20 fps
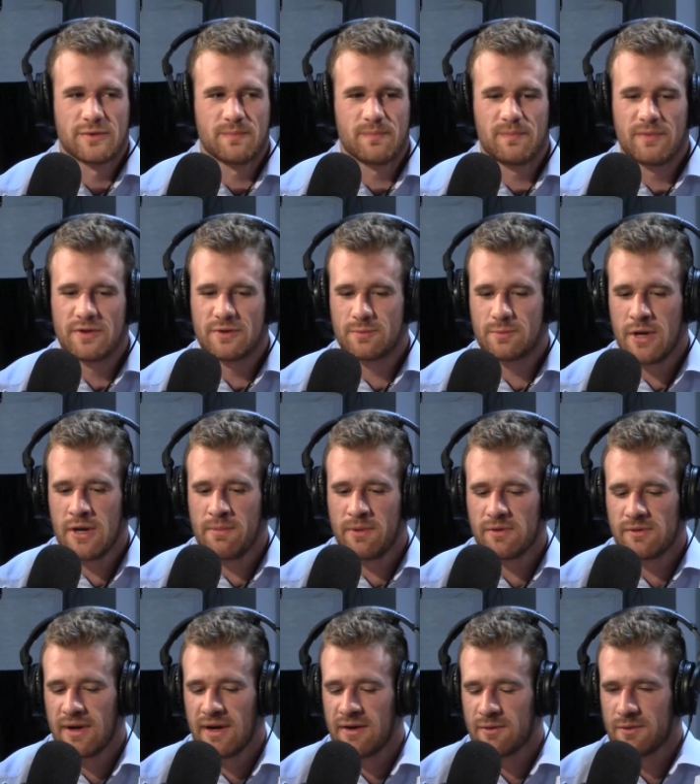there's people
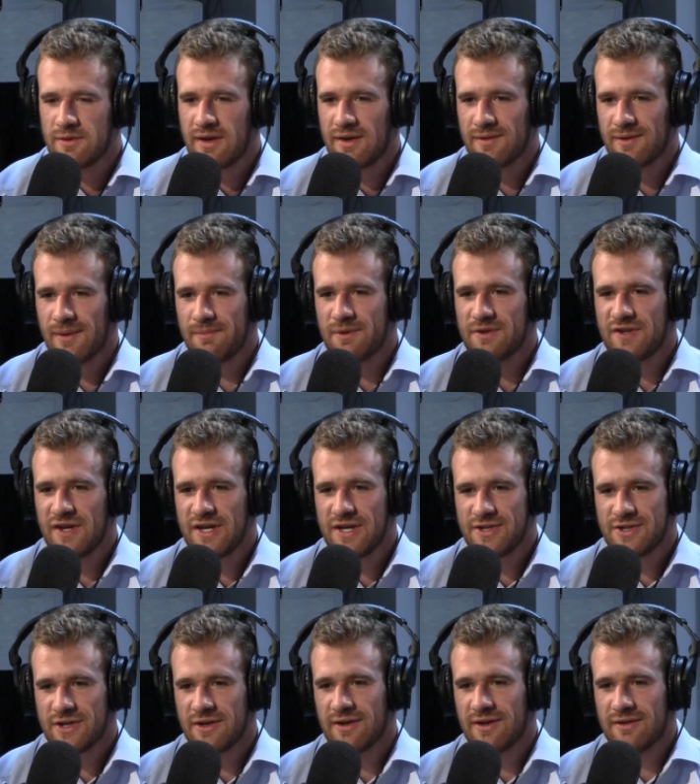around with that
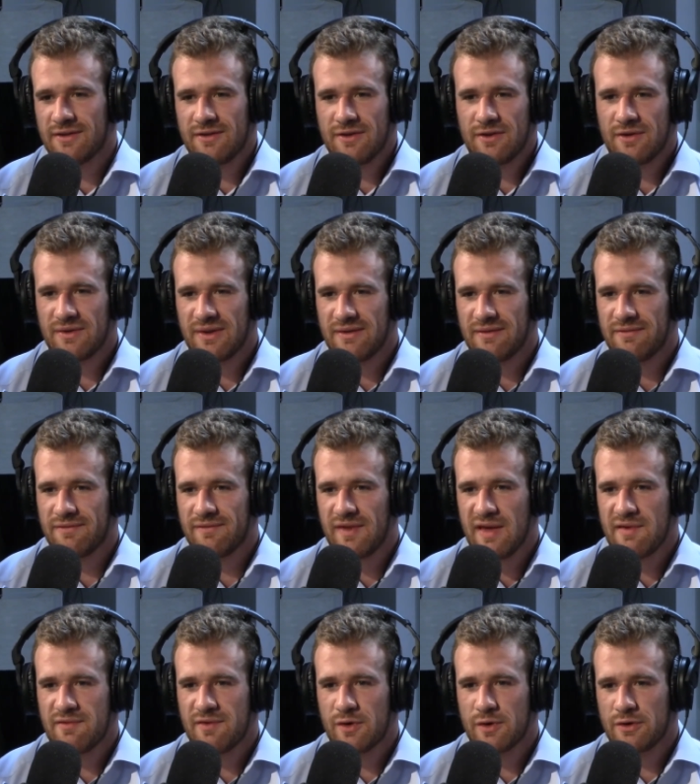reputation, and you know they've
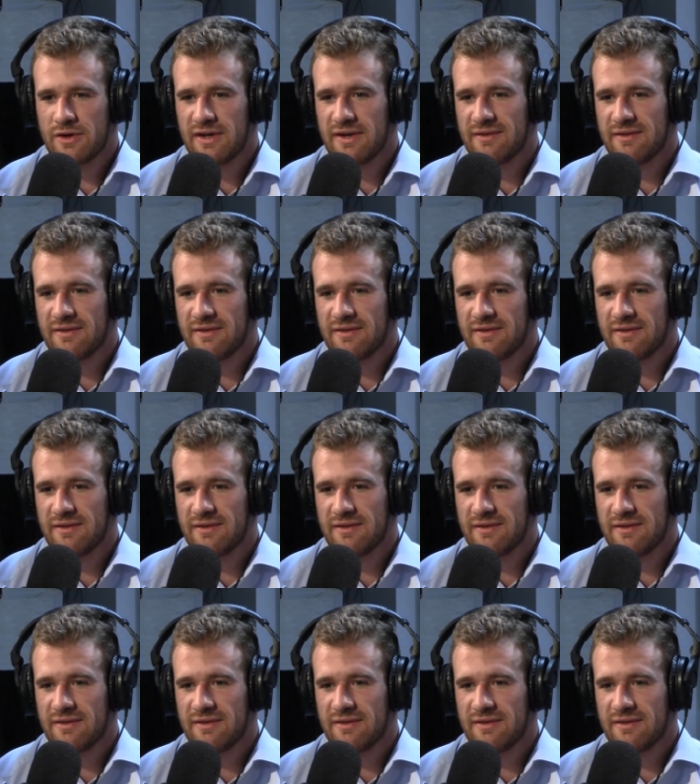they've earned it.